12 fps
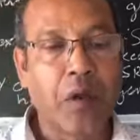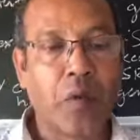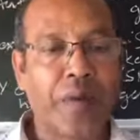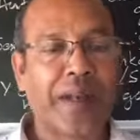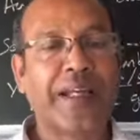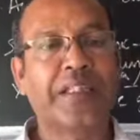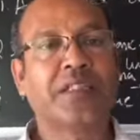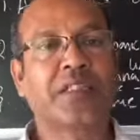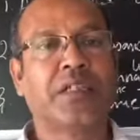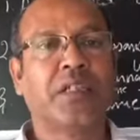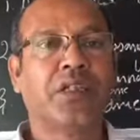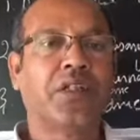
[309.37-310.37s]

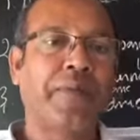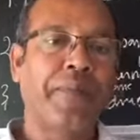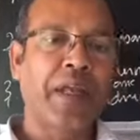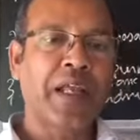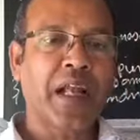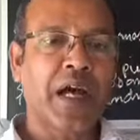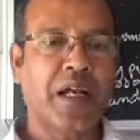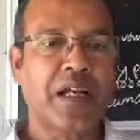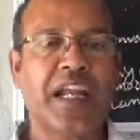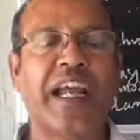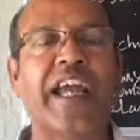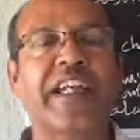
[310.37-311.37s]
Whereas the male
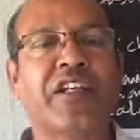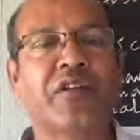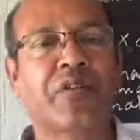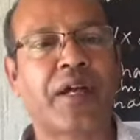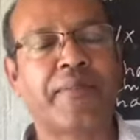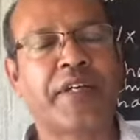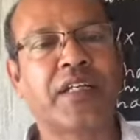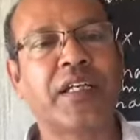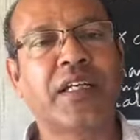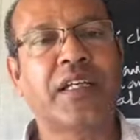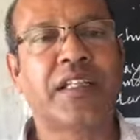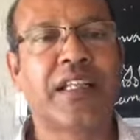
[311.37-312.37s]
are heterogametic.